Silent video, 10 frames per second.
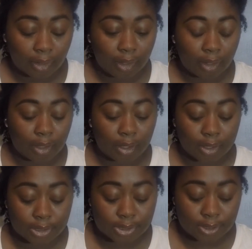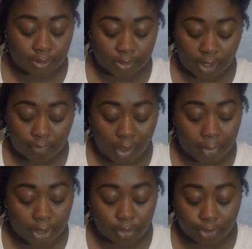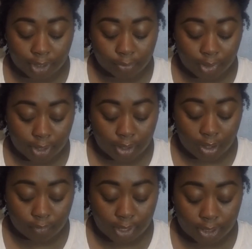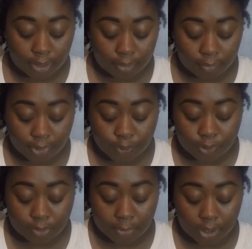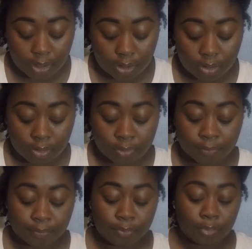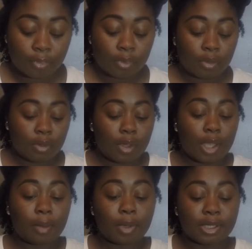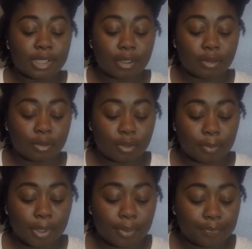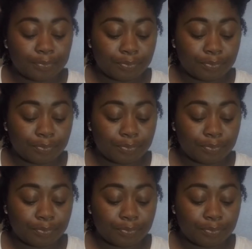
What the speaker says: and I've got my cream right here already, my twist butter, and I'm going to take a little bit